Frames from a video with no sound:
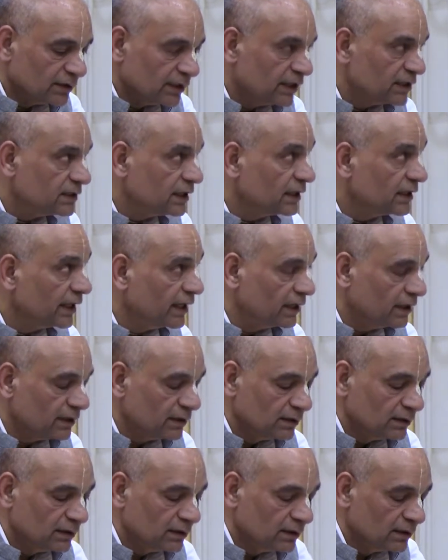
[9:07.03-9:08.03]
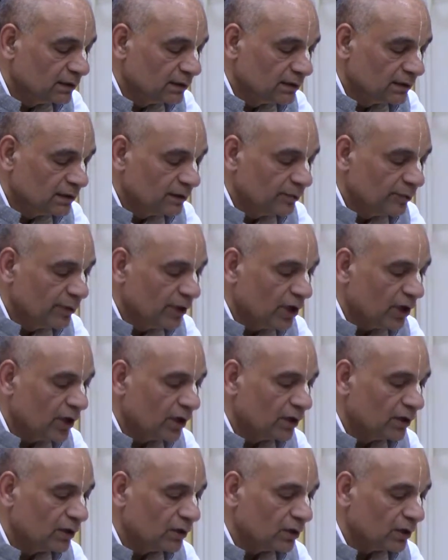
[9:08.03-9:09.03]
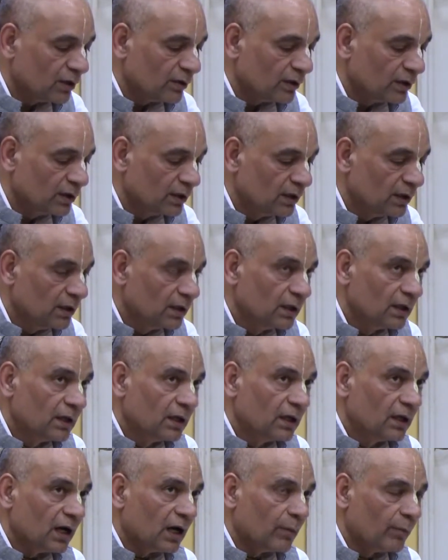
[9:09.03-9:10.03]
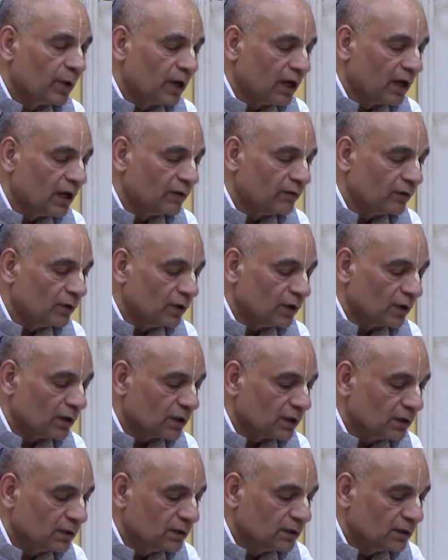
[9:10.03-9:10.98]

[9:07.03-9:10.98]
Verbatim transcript: There is nothing beyond or above or